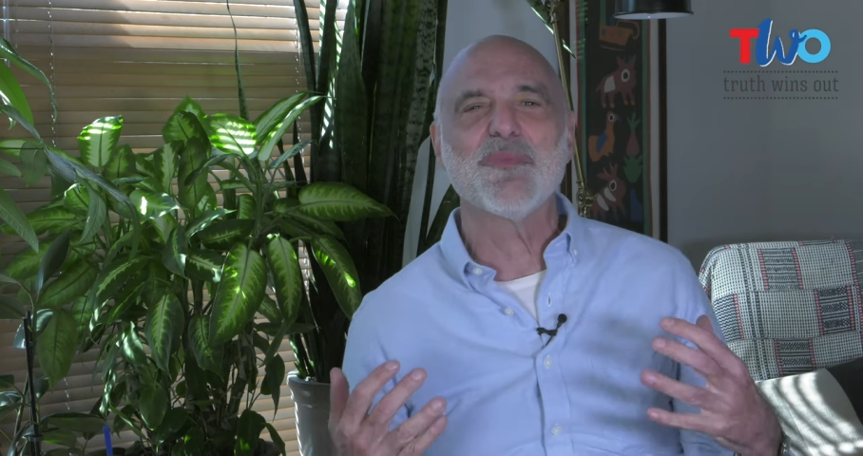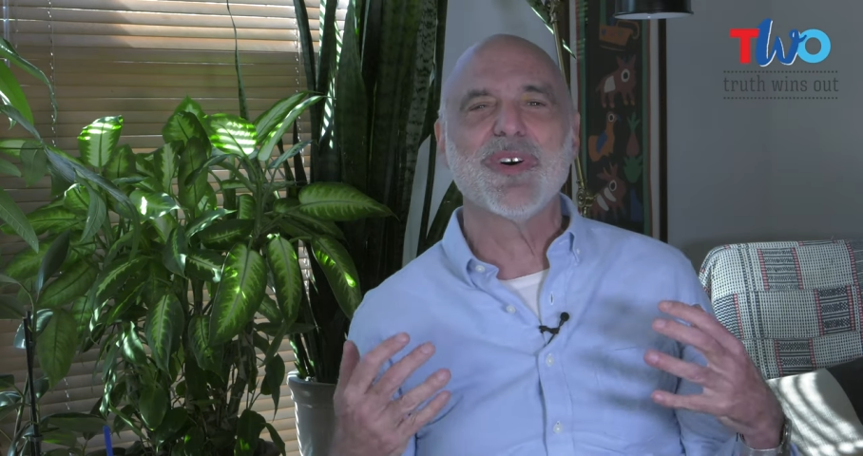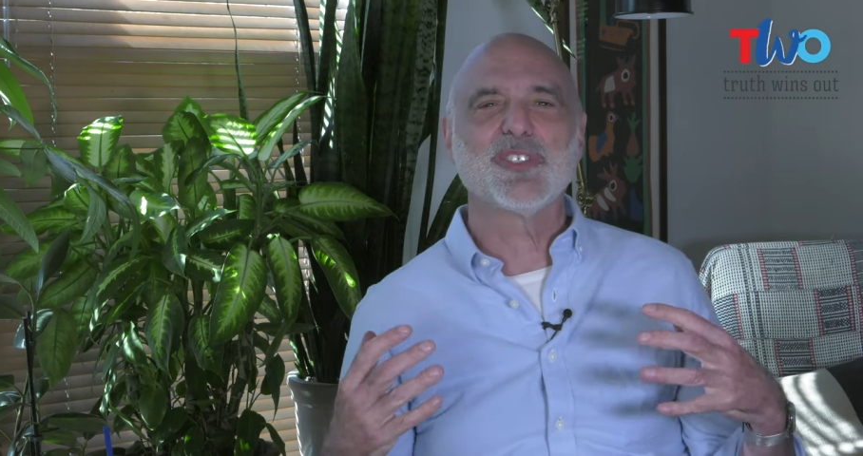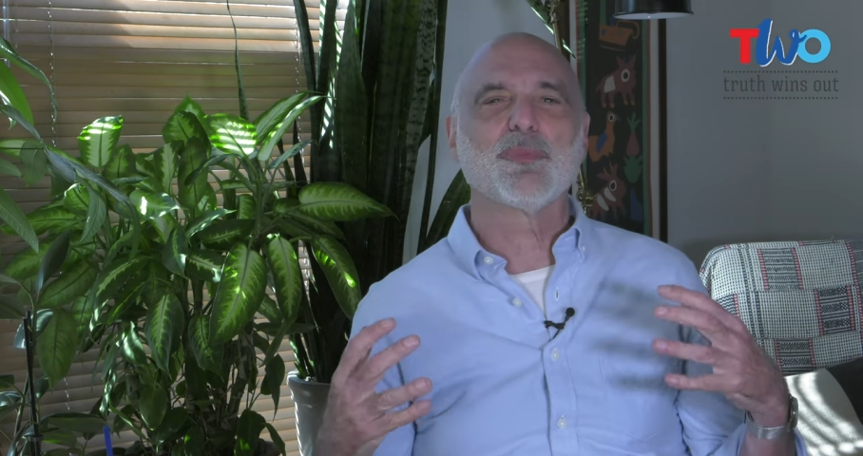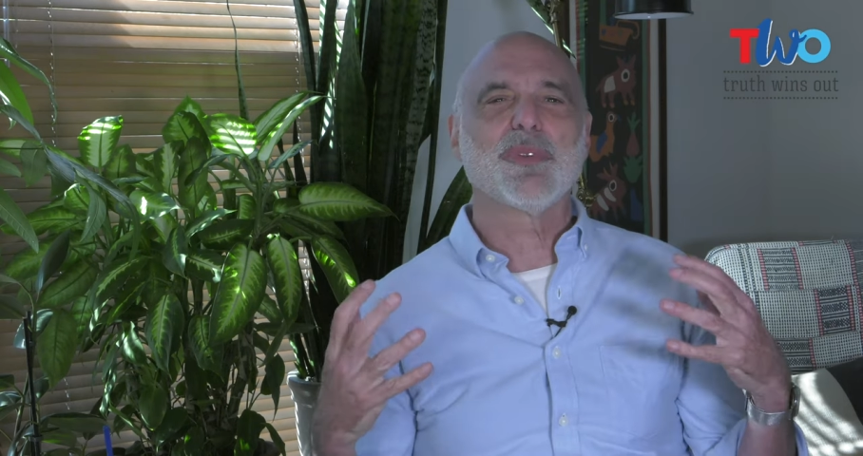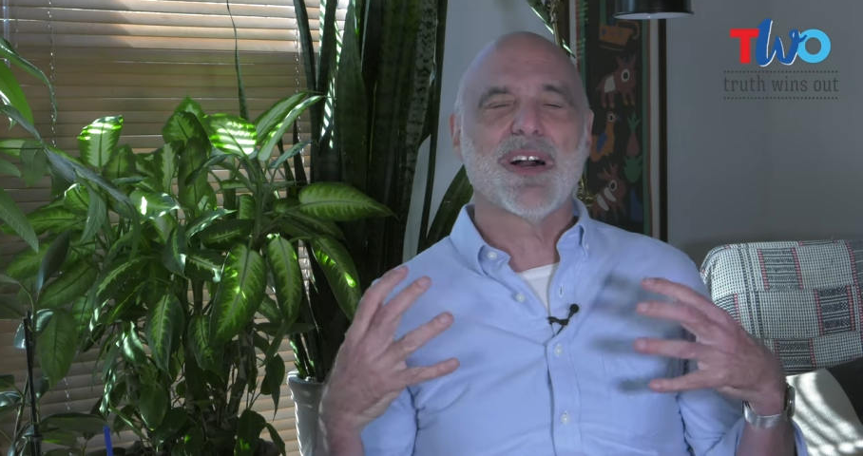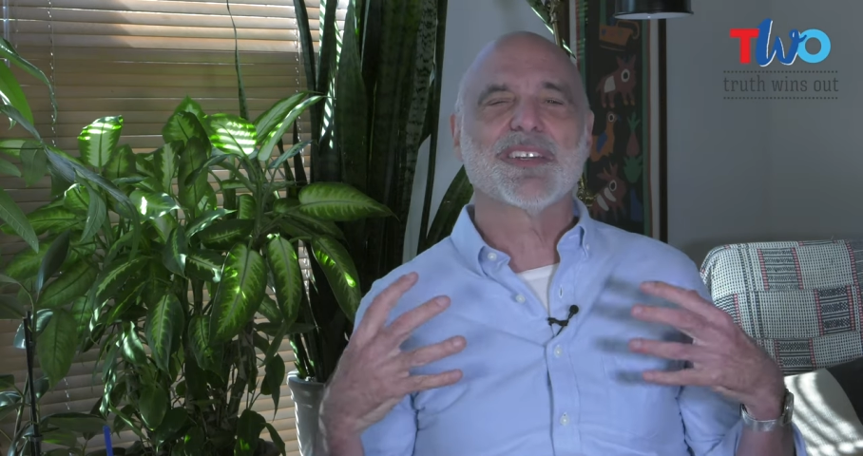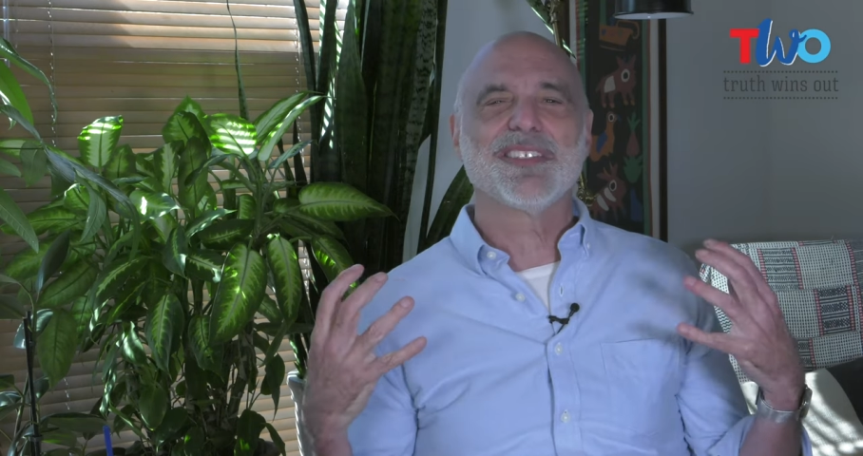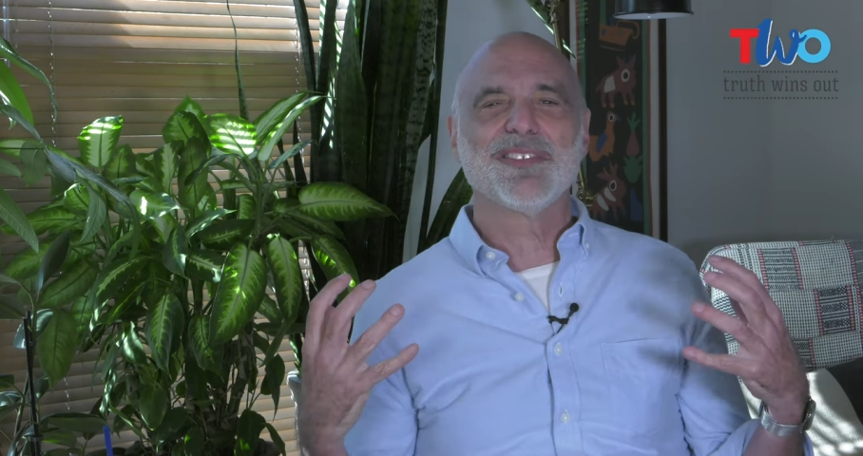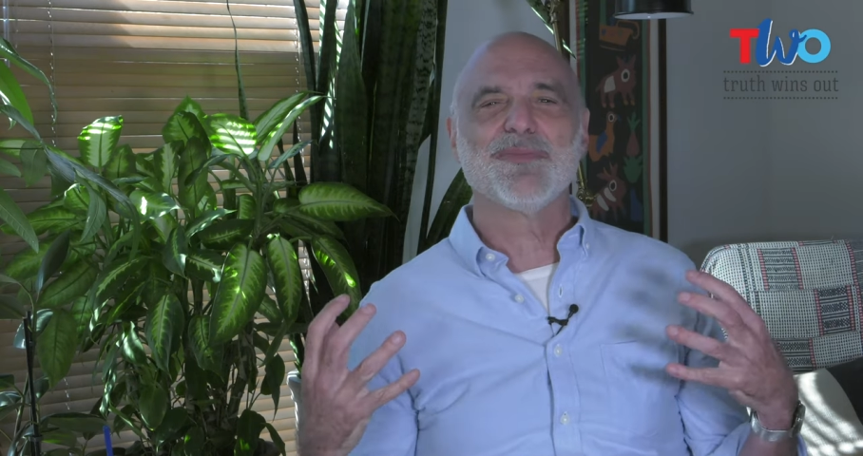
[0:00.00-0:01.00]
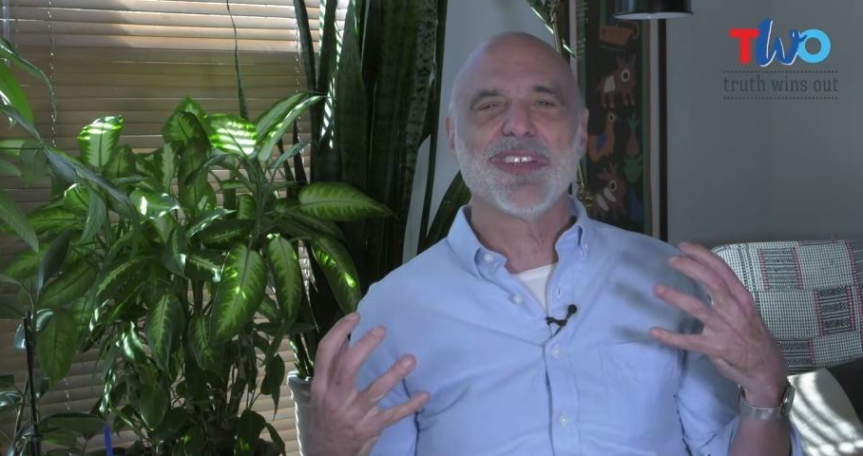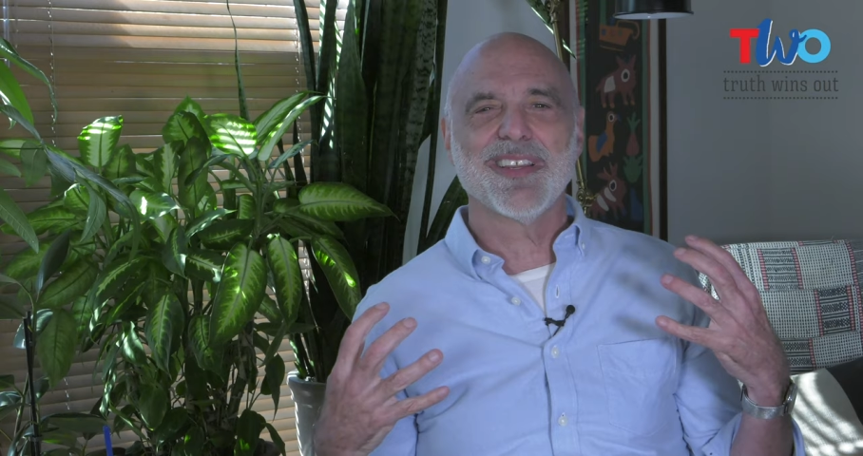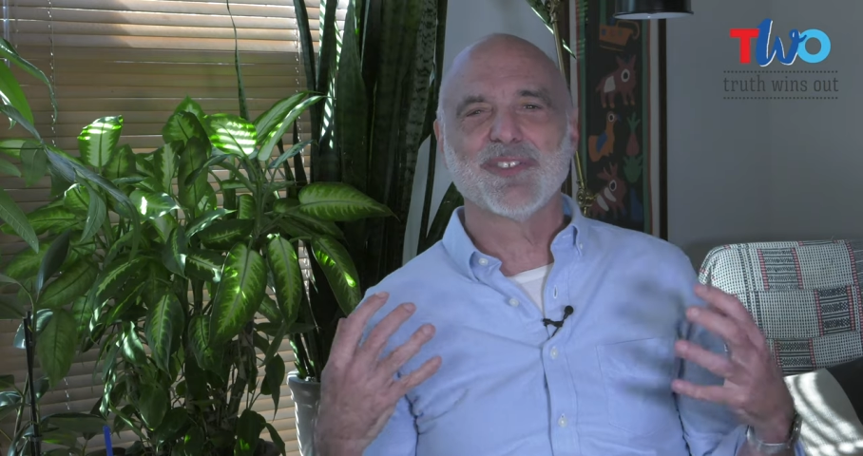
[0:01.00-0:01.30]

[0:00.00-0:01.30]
much blocked in me.